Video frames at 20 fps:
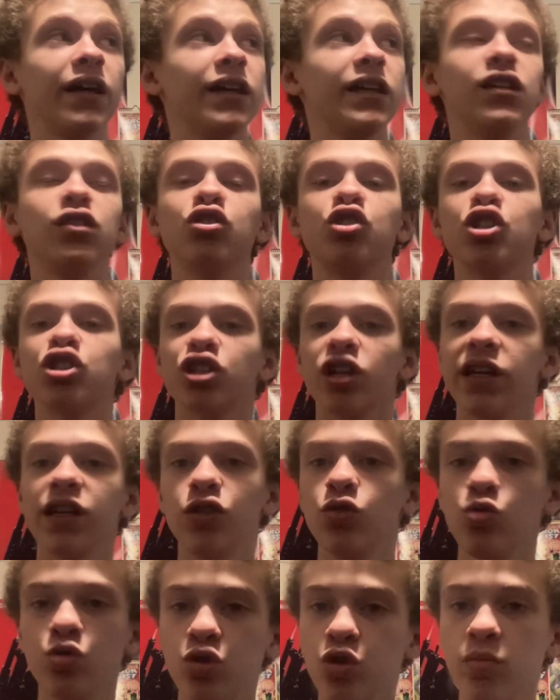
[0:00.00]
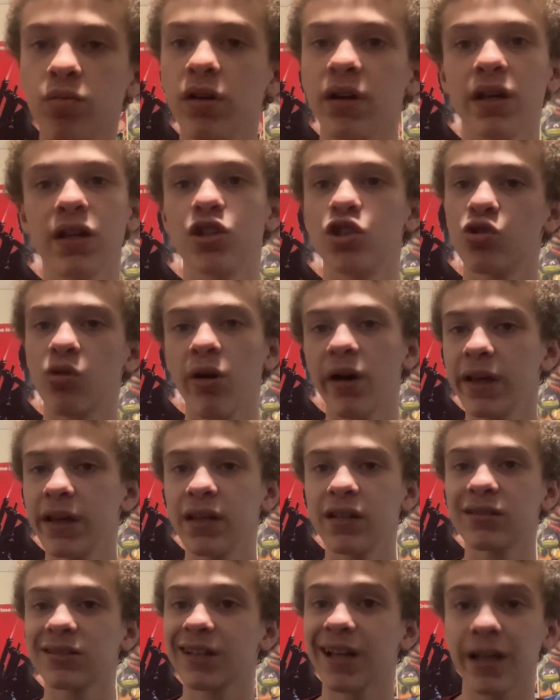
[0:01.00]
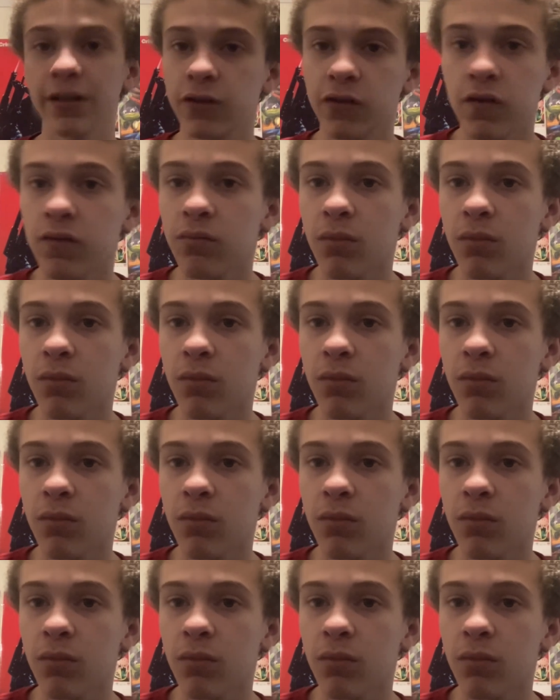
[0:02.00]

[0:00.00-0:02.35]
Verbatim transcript: He's just a YouTuber enjoying his life,